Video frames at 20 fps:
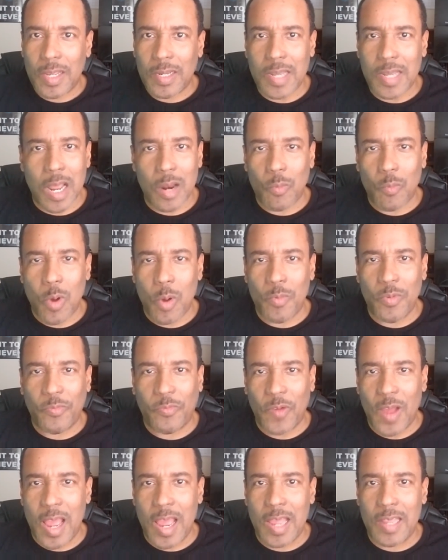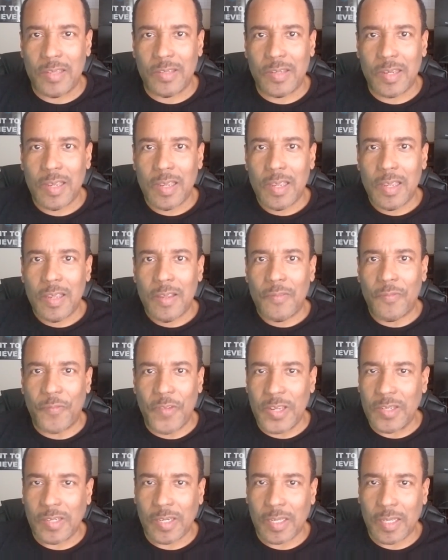that a woman finds
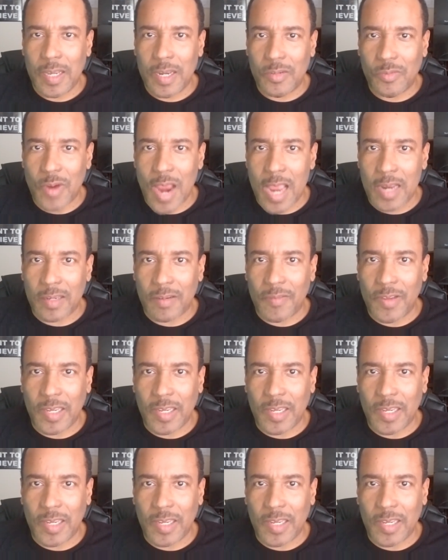physically attractive.